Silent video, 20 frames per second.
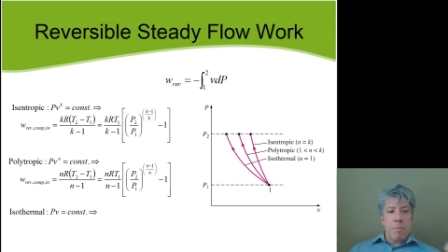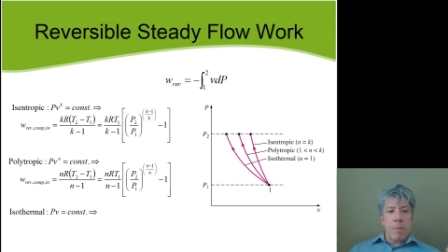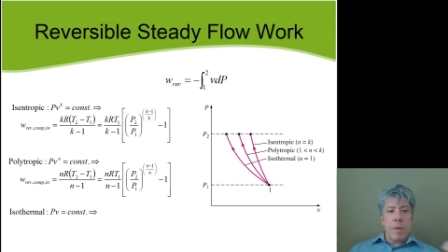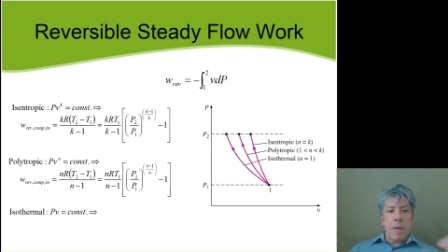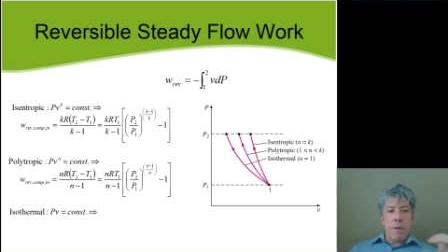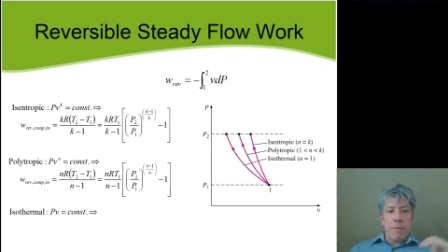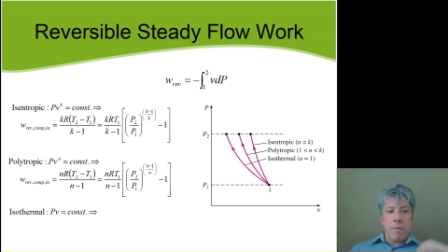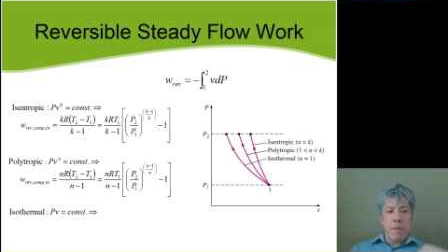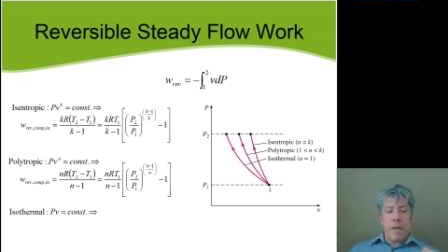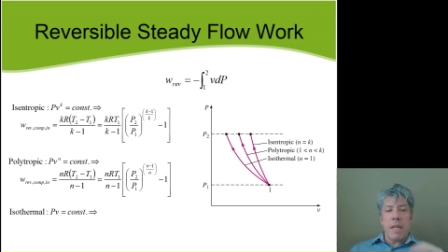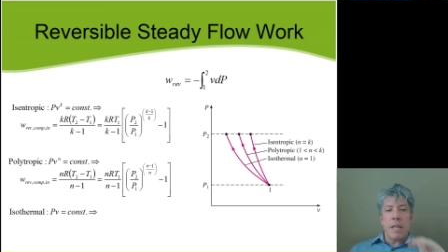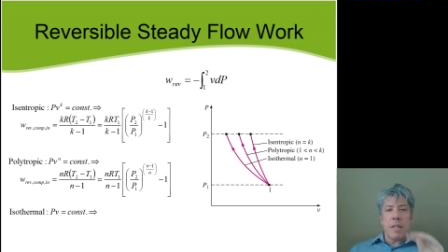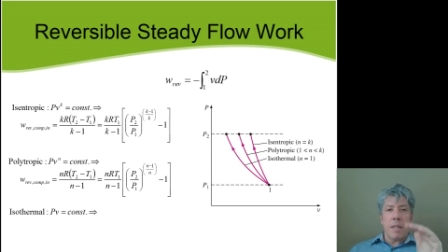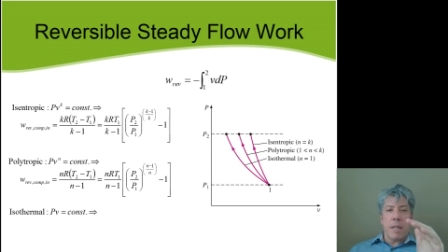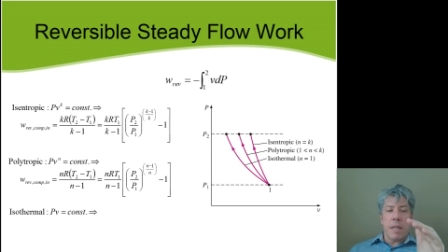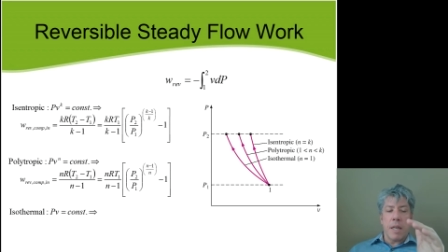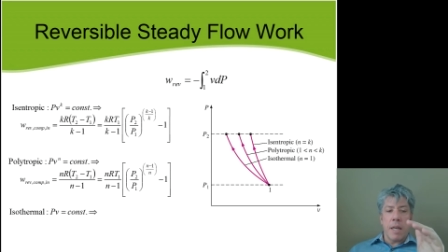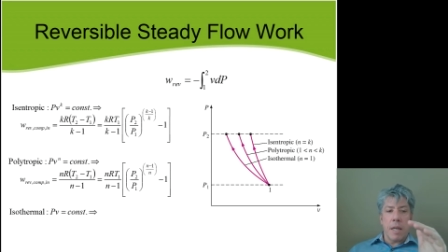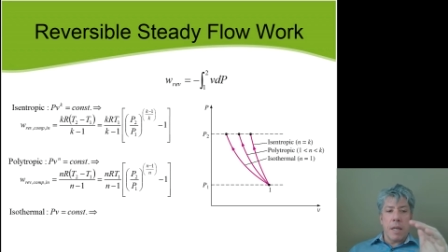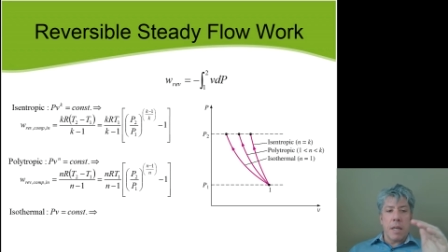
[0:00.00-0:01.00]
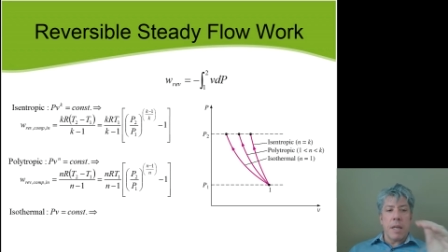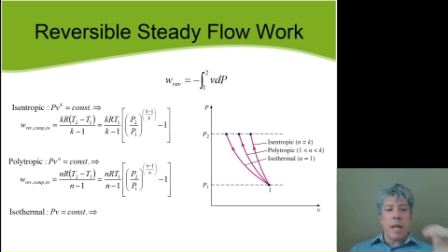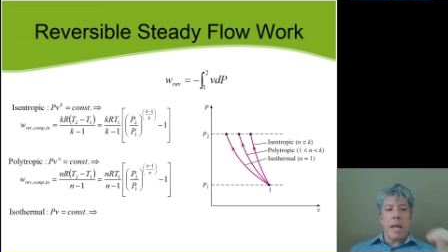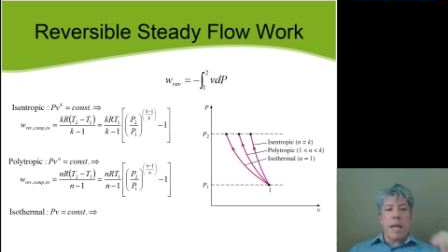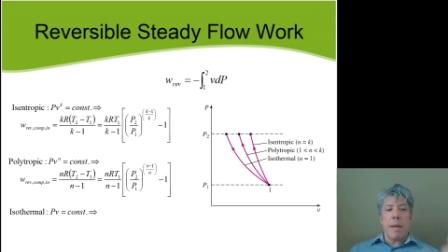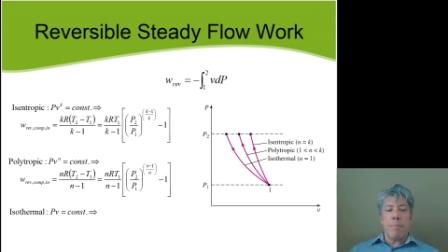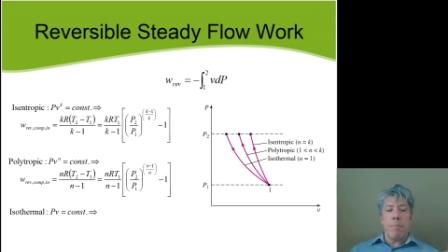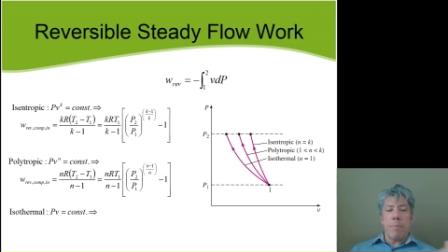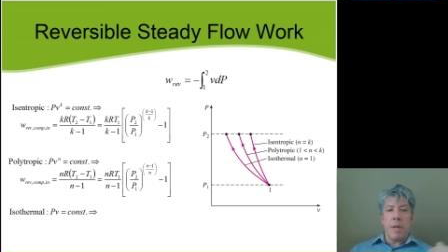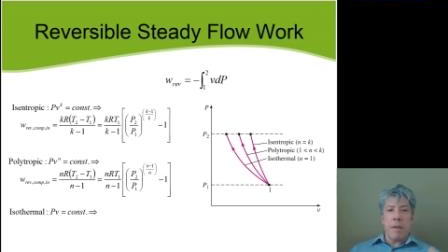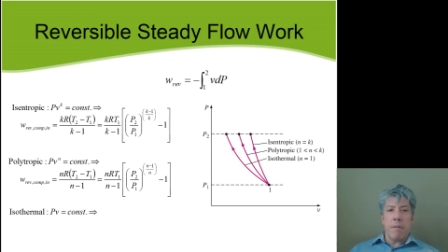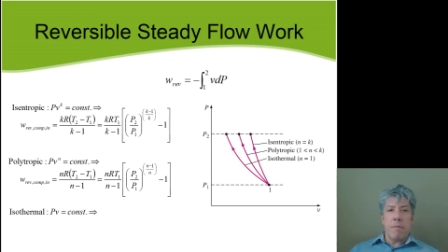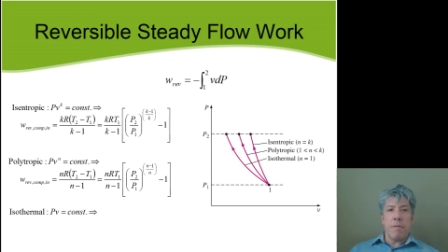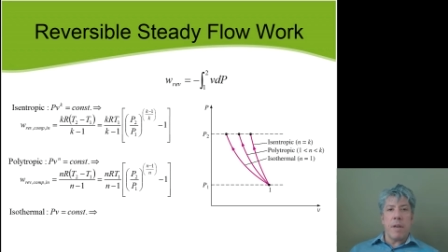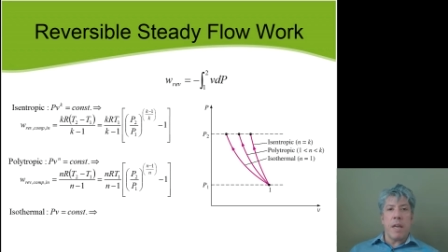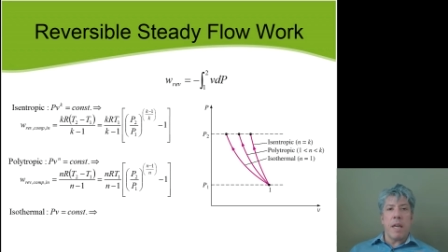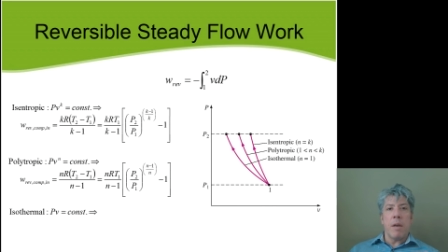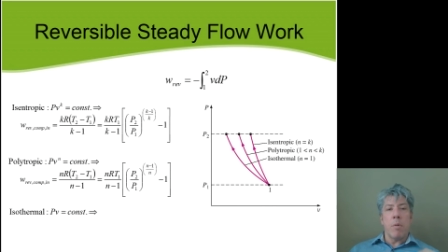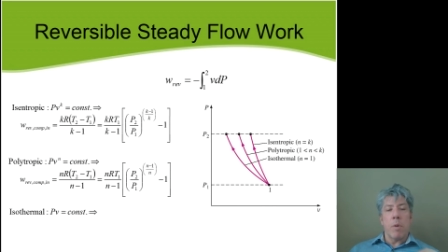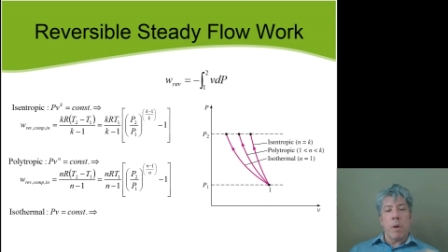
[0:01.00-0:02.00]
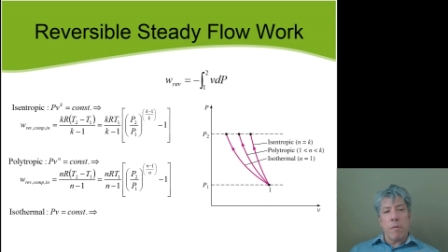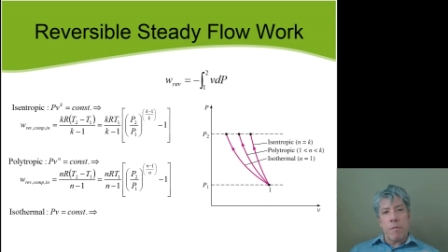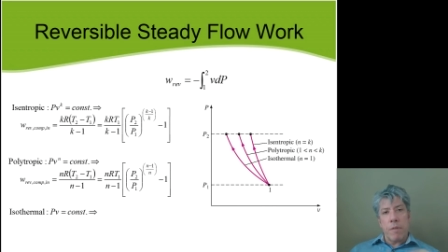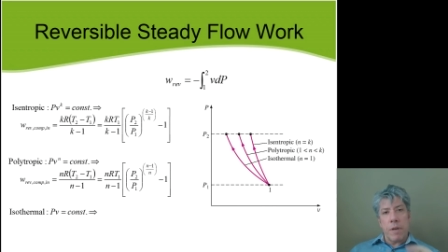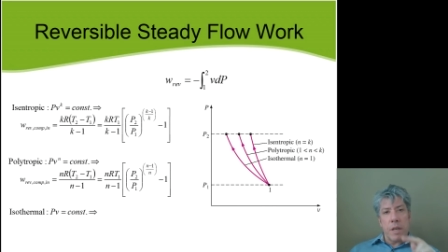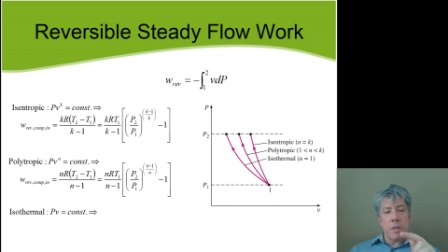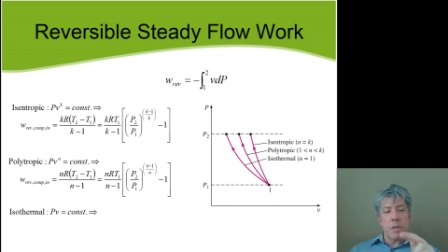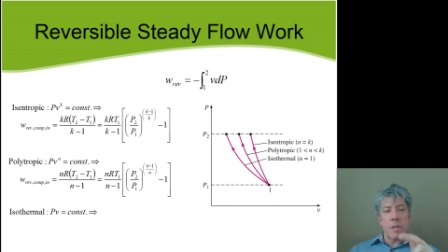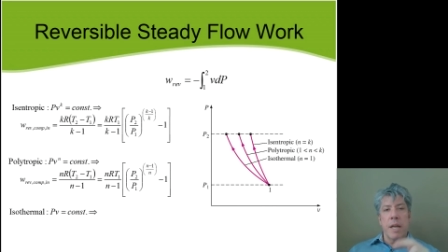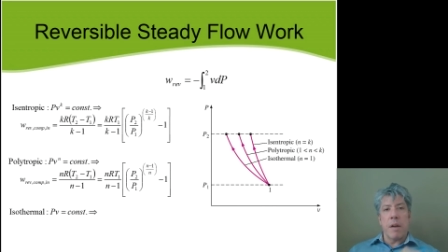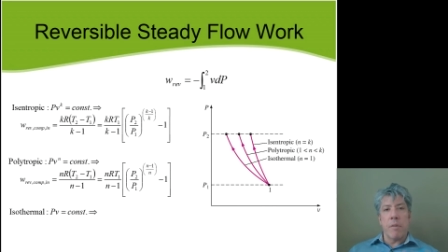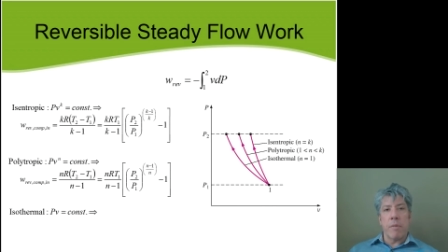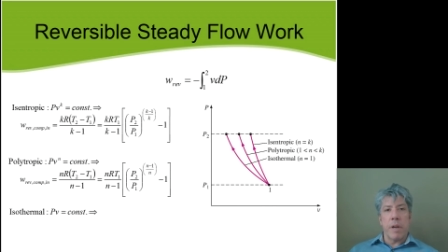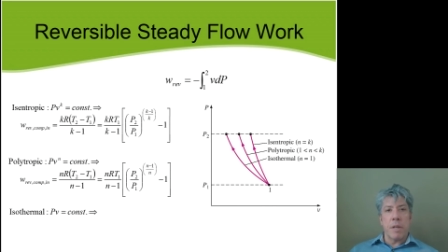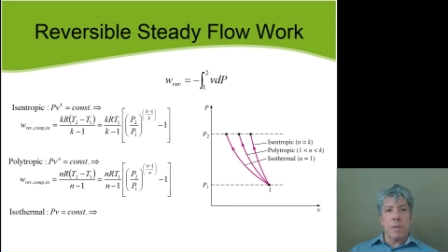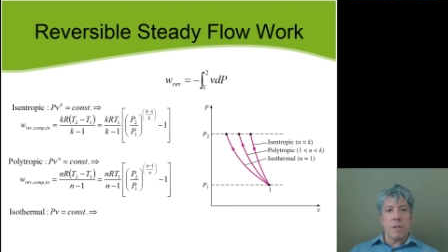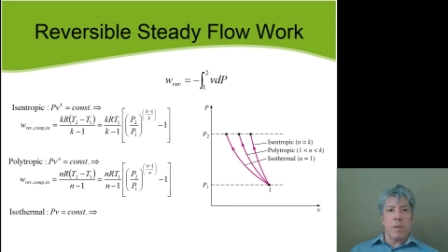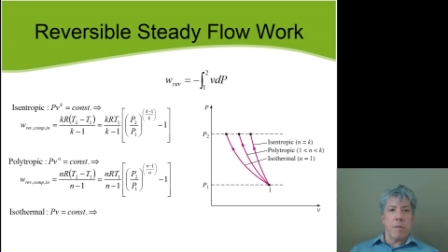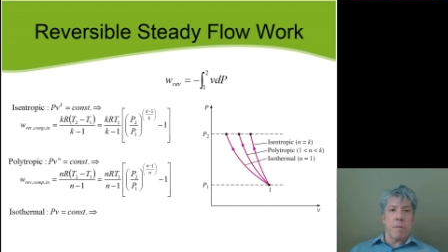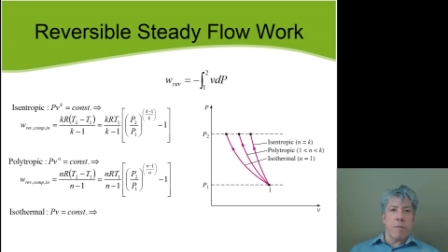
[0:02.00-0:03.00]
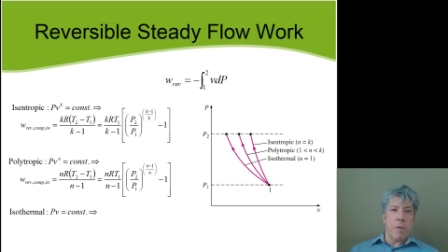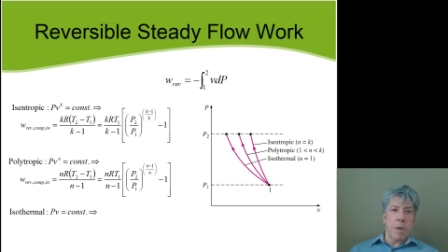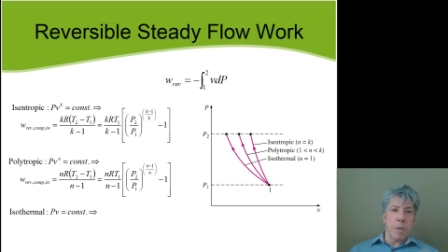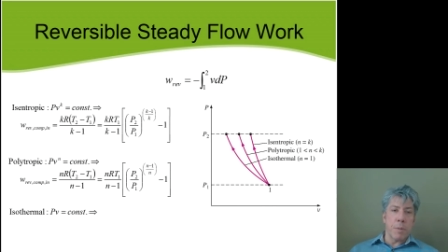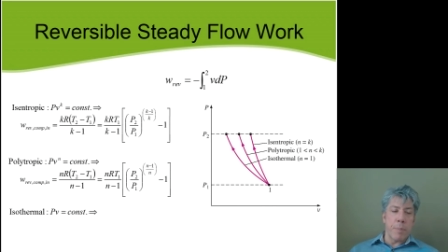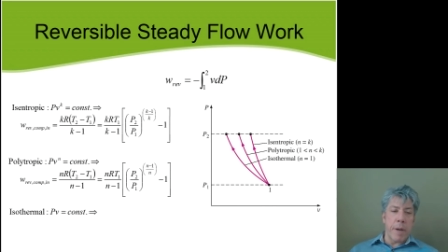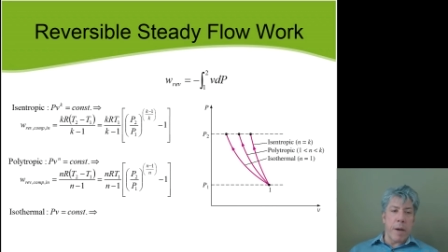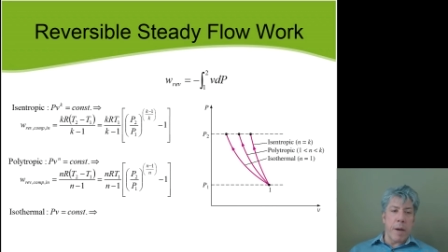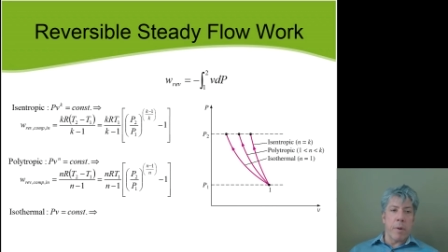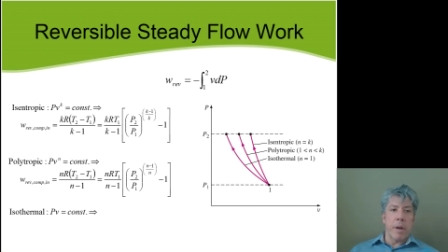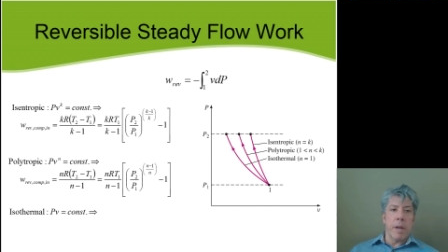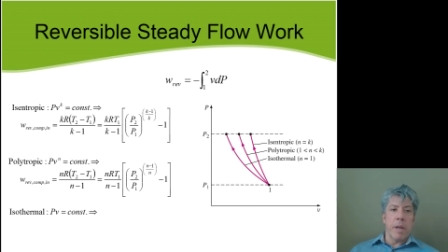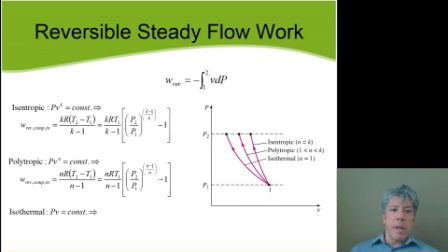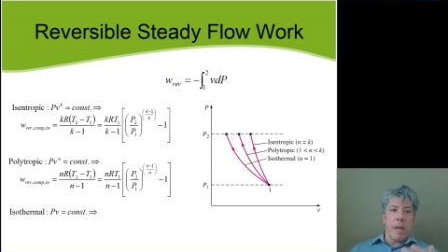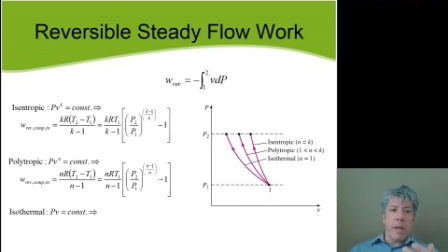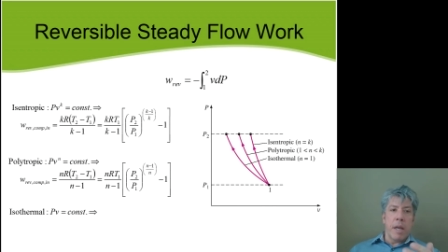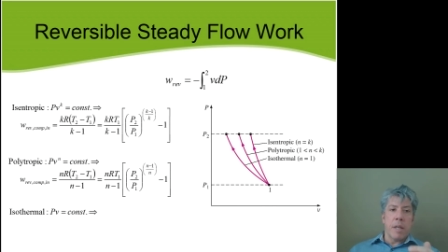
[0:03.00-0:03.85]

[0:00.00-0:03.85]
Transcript: PV to the N, and PV, where V is now raised to the first power,